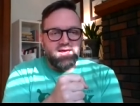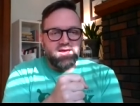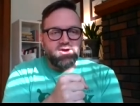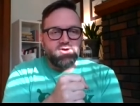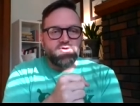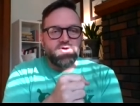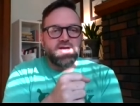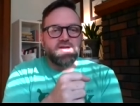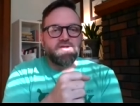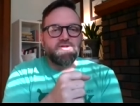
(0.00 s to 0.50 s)
and
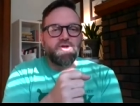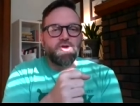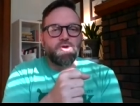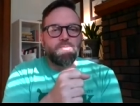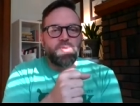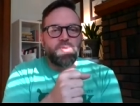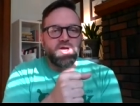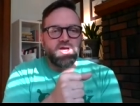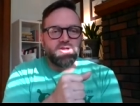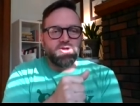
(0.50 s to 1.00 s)
create a little
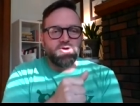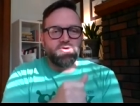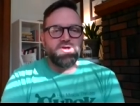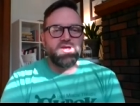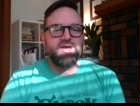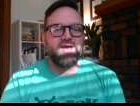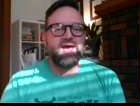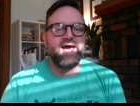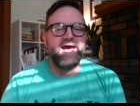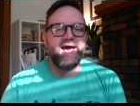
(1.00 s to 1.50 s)
pillow.
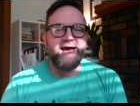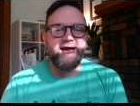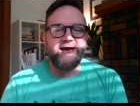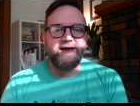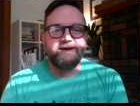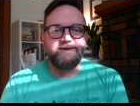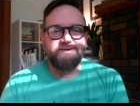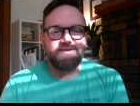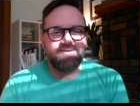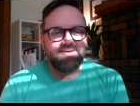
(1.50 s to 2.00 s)

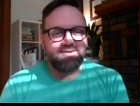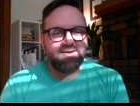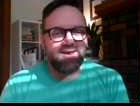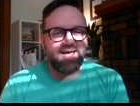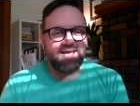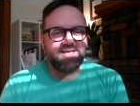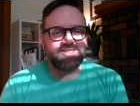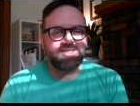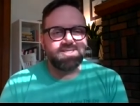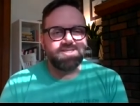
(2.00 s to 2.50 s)
Yeah,
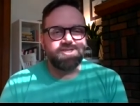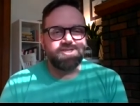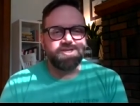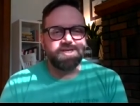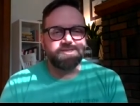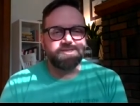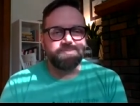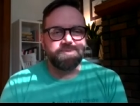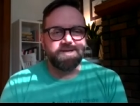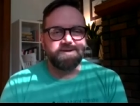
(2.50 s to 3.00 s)
nice
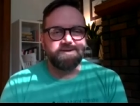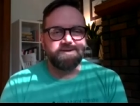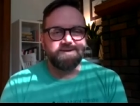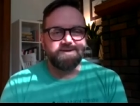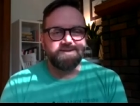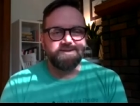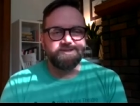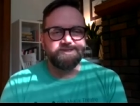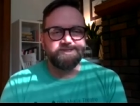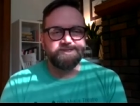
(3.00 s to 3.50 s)
adjustment.
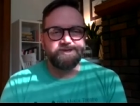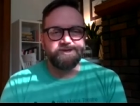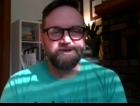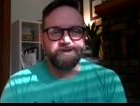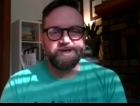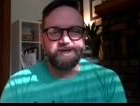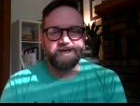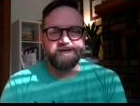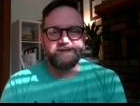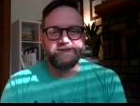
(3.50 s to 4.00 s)
Looks
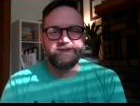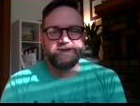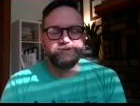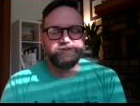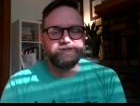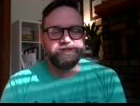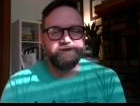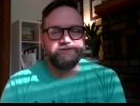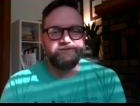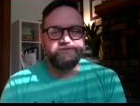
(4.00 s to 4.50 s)
good.
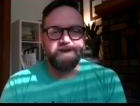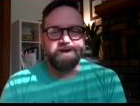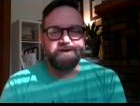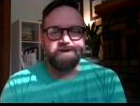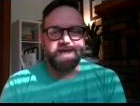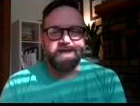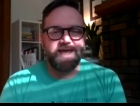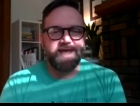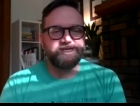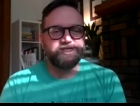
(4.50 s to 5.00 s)
Those are your
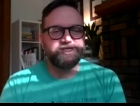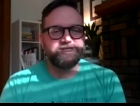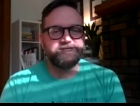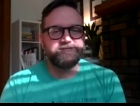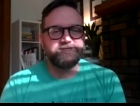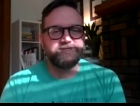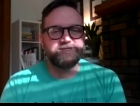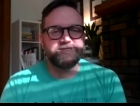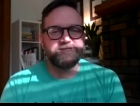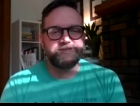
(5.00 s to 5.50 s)

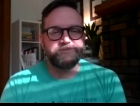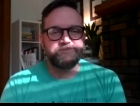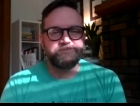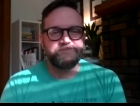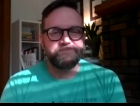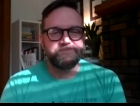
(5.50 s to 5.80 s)
variations.